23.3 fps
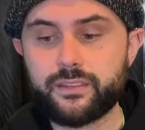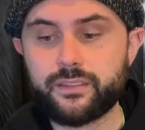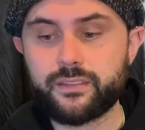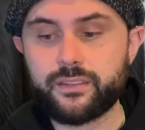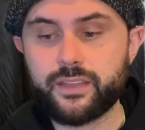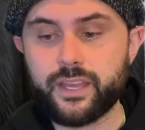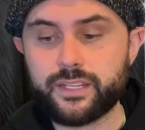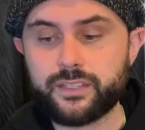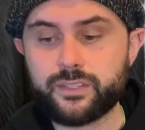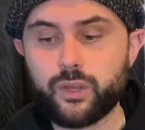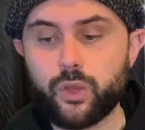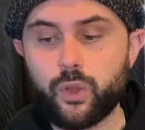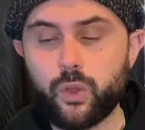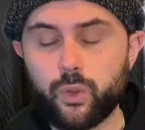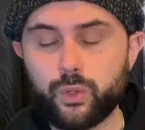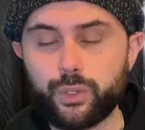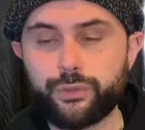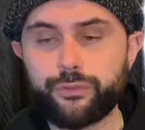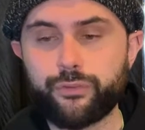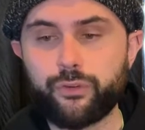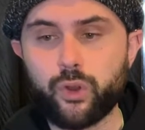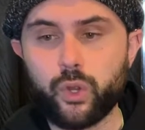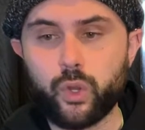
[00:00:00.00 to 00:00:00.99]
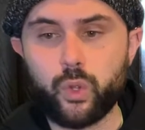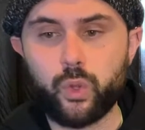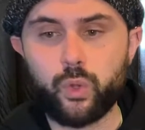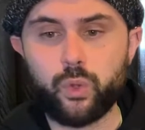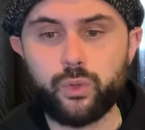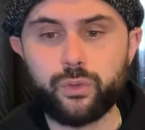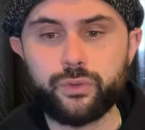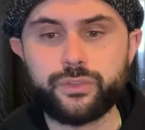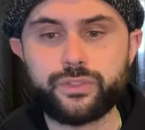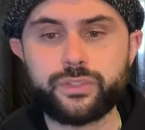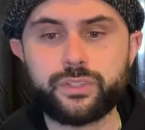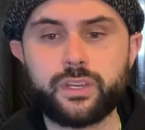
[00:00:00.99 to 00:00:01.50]
gets a hold of her
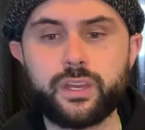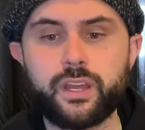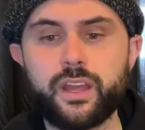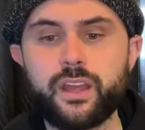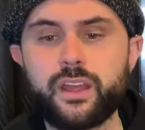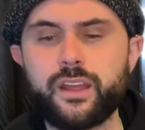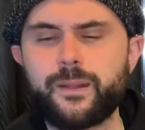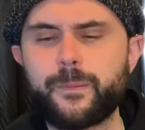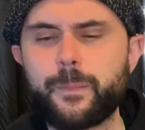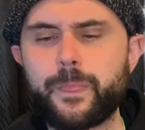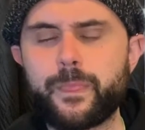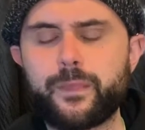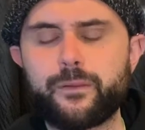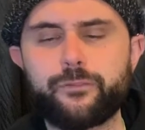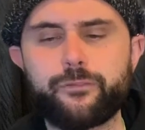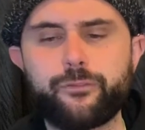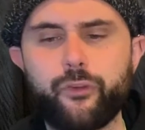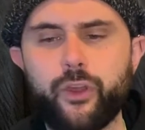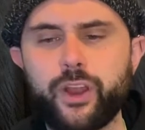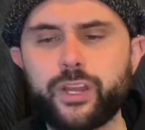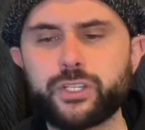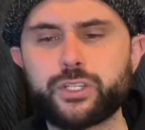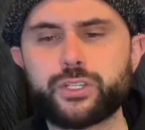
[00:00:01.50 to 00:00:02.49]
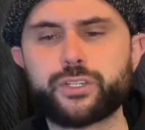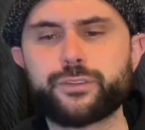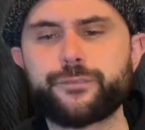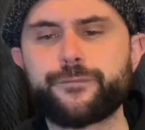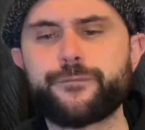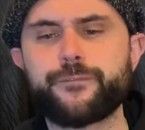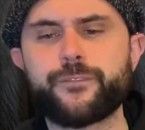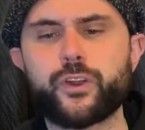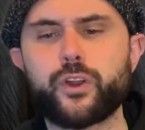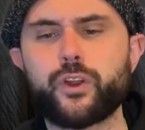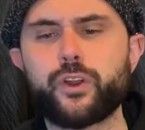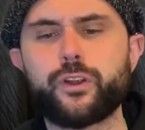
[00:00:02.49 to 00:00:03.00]
old French
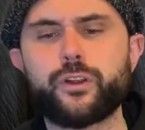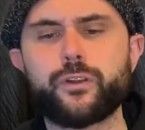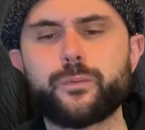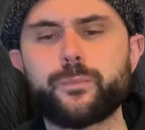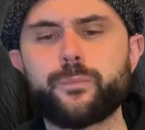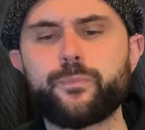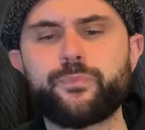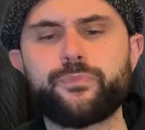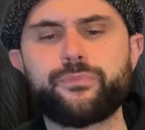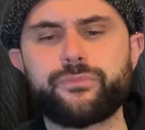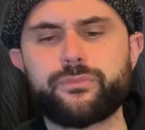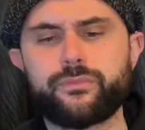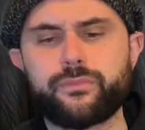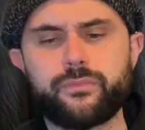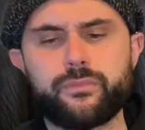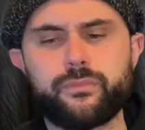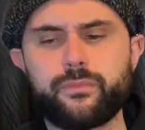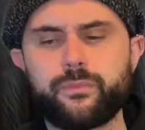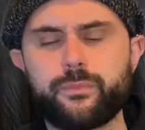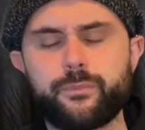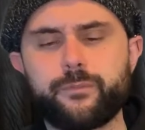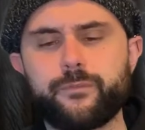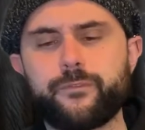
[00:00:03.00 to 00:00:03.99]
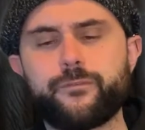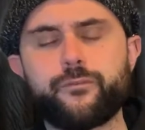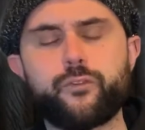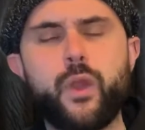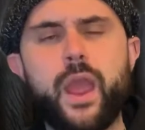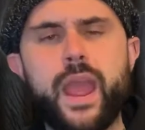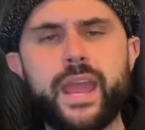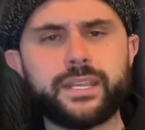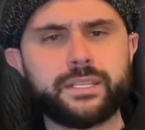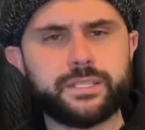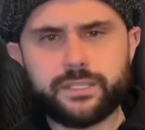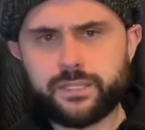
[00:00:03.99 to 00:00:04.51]
fur
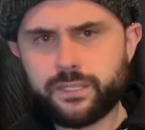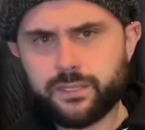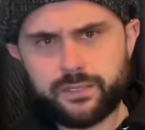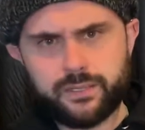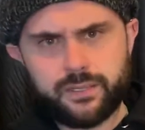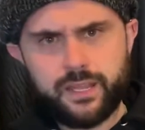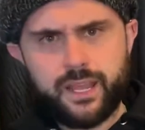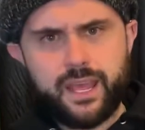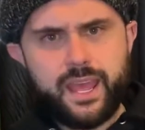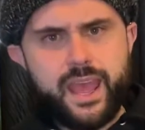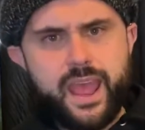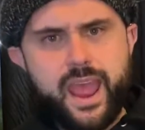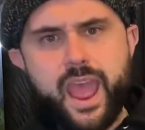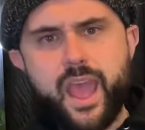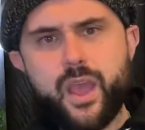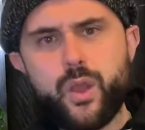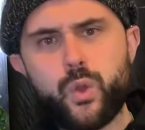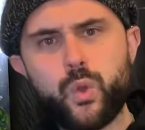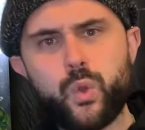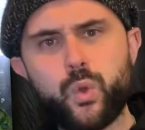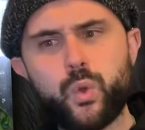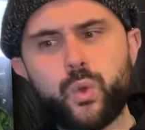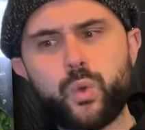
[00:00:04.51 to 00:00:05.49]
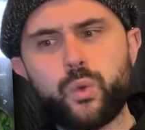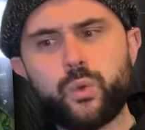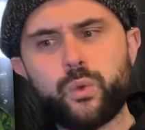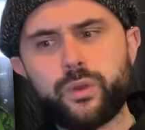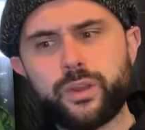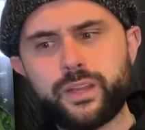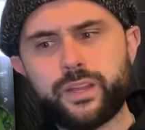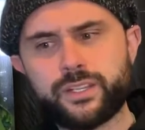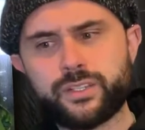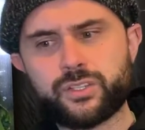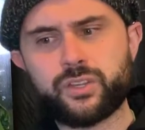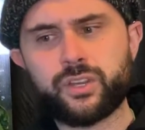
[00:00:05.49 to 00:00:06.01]
friend who
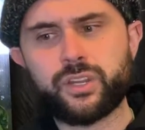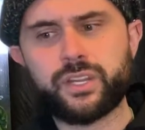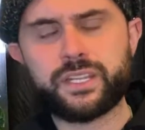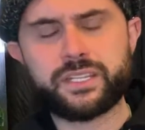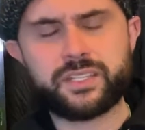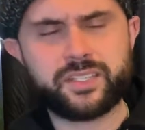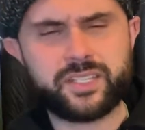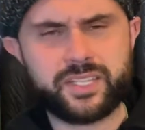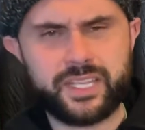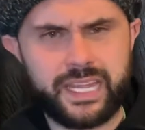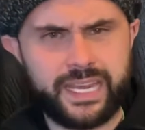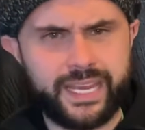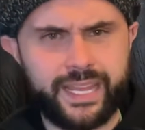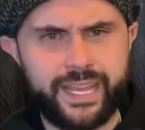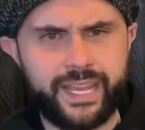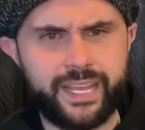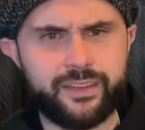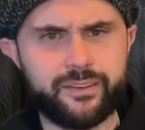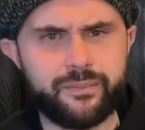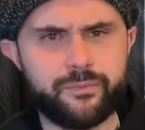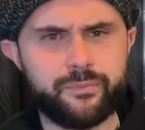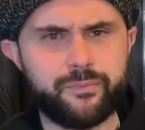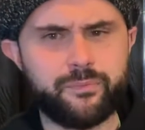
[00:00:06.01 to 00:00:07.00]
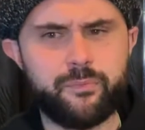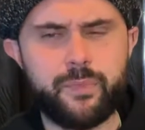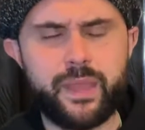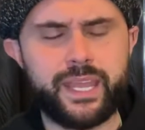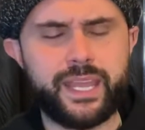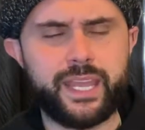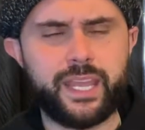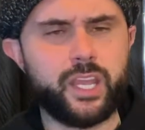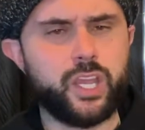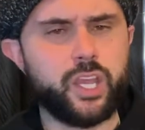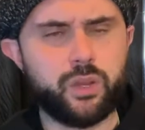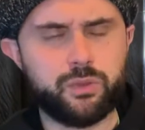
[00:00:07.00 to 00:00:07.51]
is good at skinning and
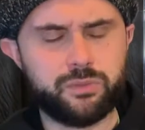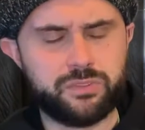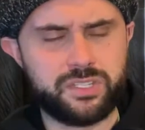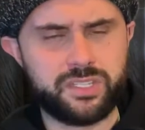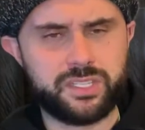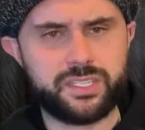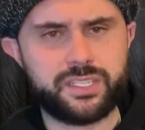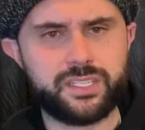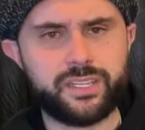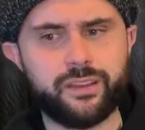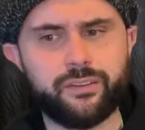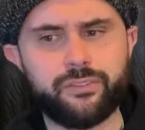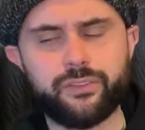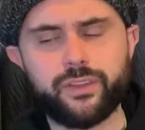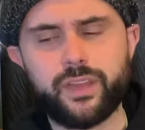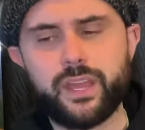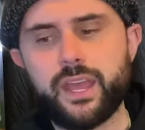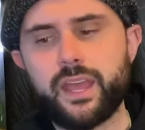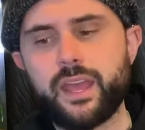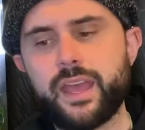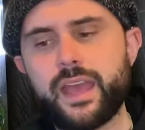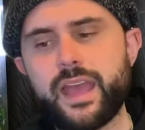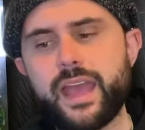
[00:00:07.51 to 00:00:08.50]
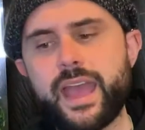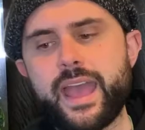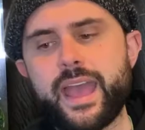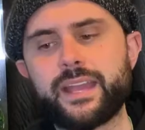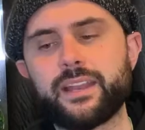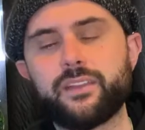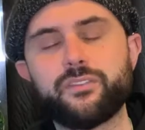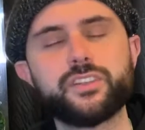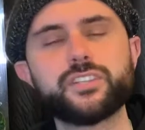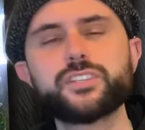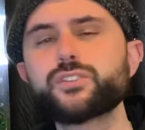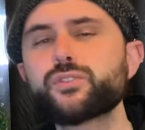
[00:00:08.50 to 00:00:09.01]
making coats and stuff.
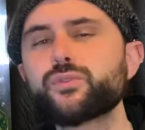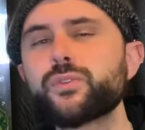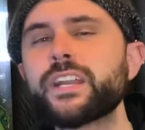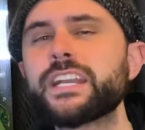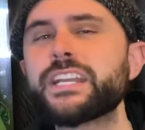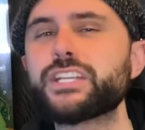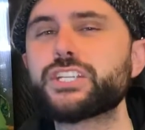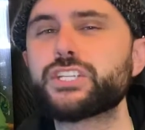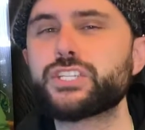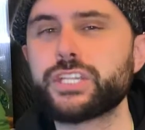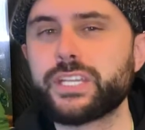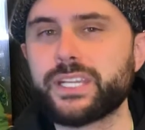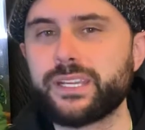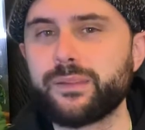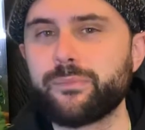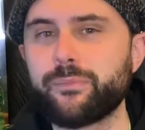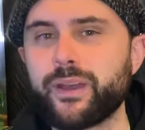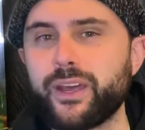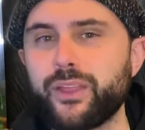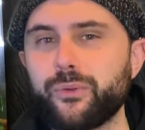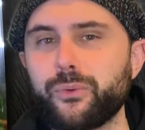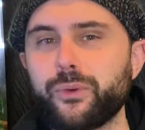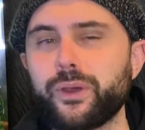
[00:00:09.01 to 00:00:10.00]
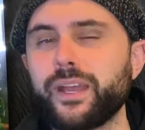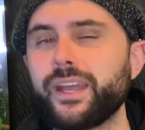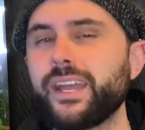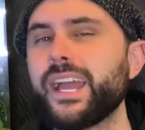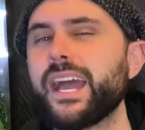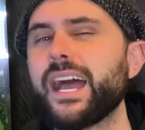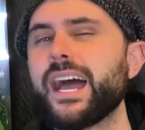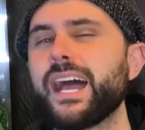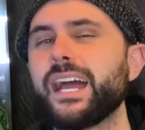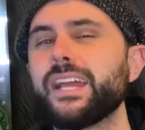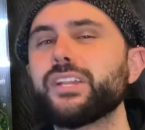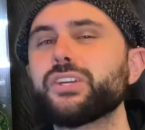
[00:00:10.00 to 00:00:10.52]
And this is rated G, by the way.
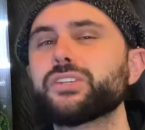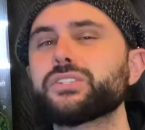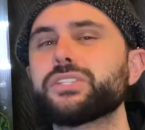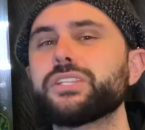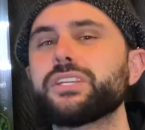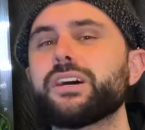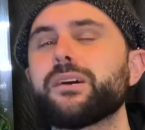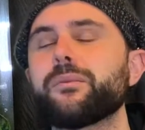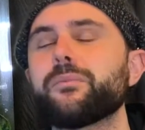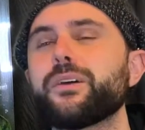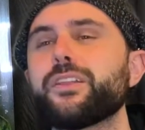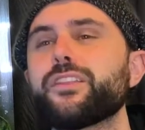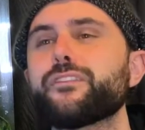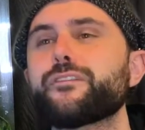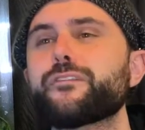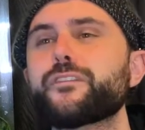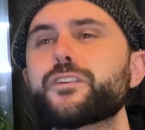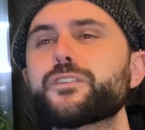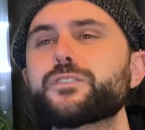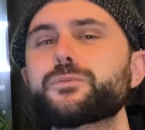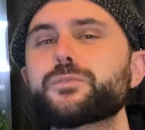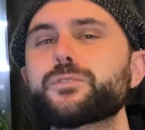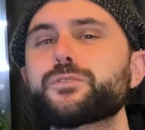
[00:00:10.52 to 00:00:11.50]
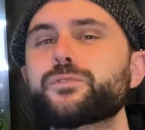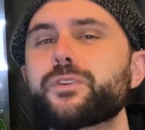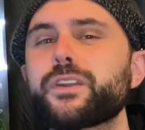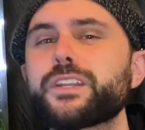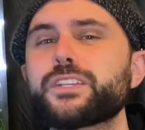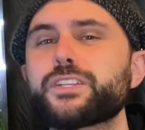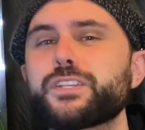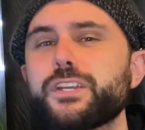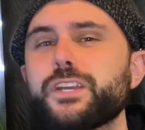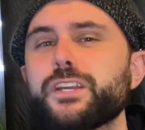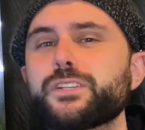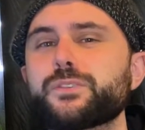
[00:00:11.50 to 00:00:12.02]
I looked it up. The first one's rated
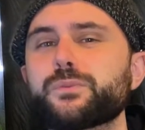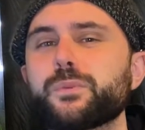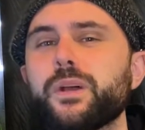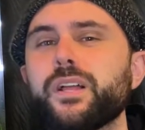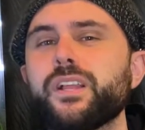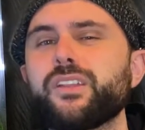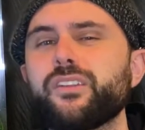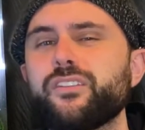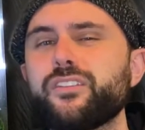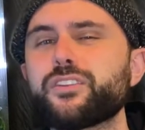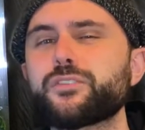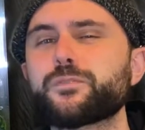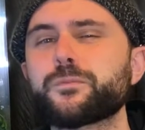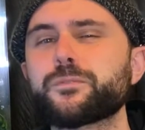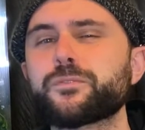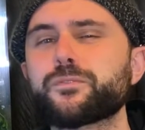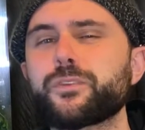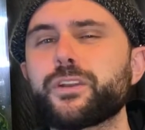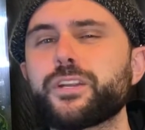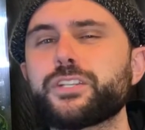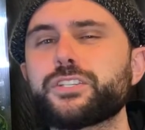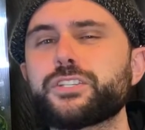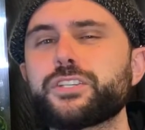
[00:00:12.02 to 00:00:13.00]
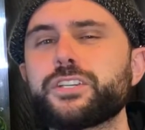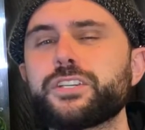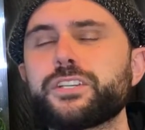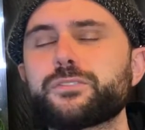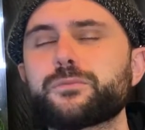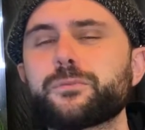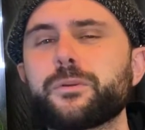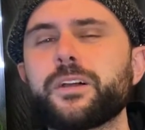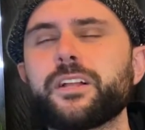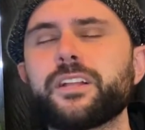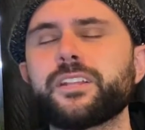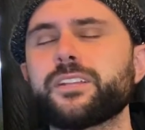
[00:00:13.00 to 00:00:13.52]
G as well, and this one's rated G as
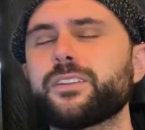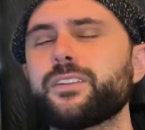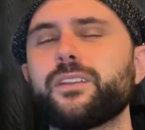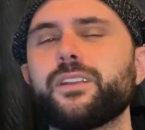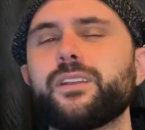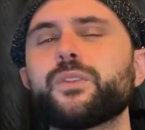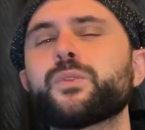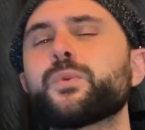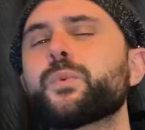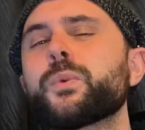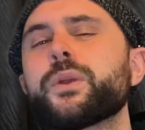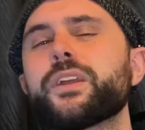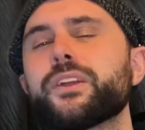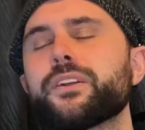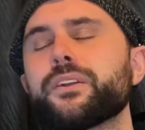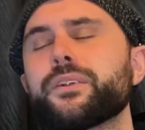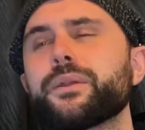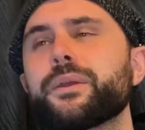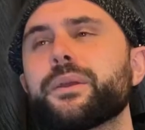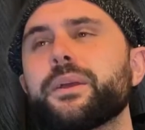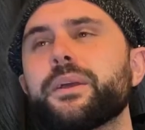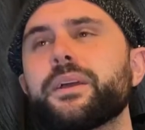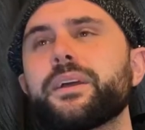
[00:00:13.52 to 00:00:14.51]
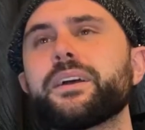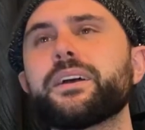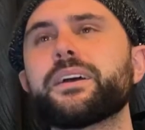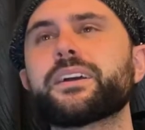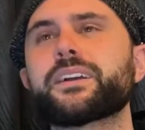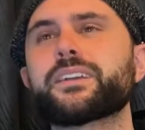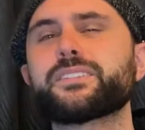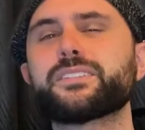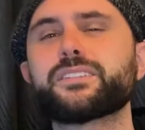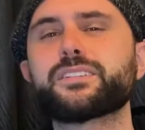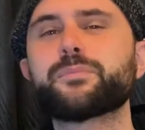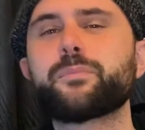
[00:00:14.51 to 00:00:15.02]
well. It's weird,
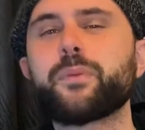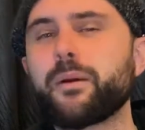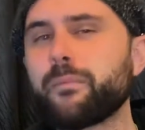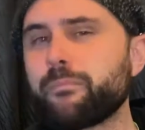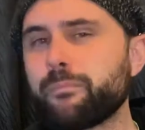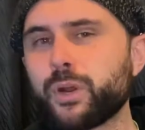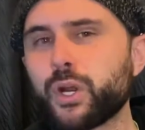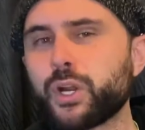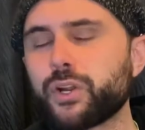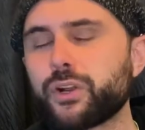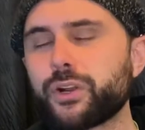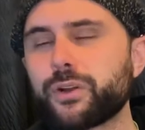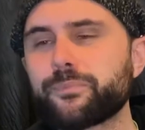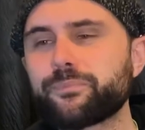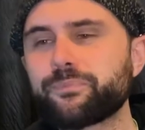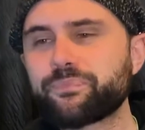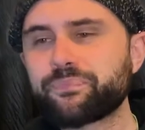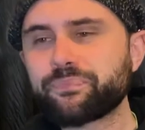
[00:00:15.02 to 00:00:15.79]
because it's about murder.